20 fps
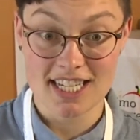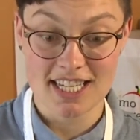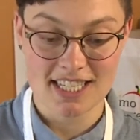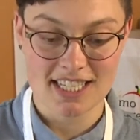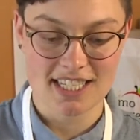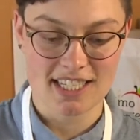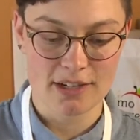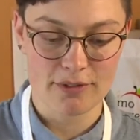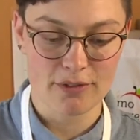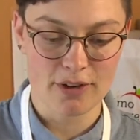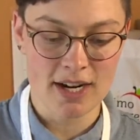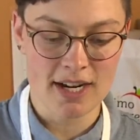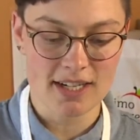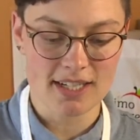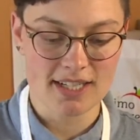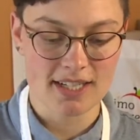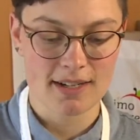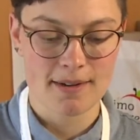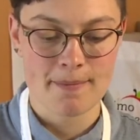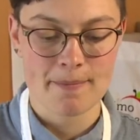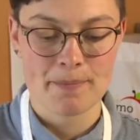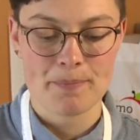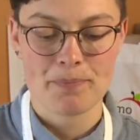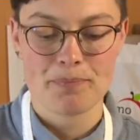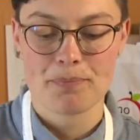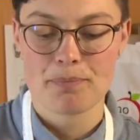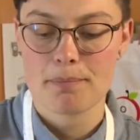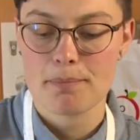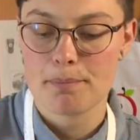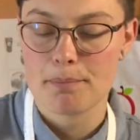is different,
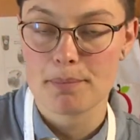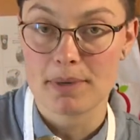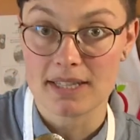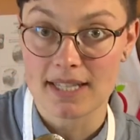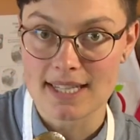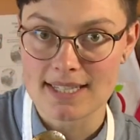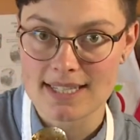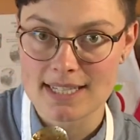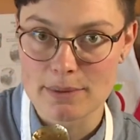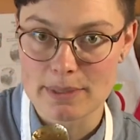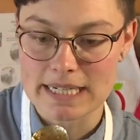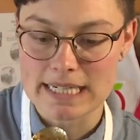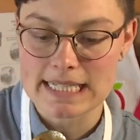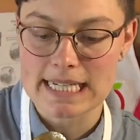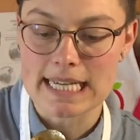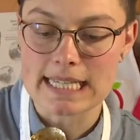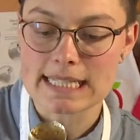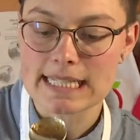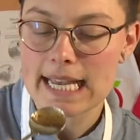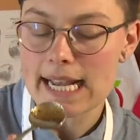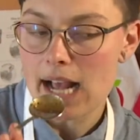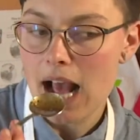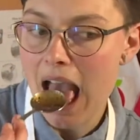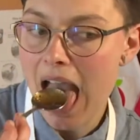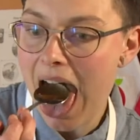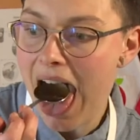but let's see what it tastes like.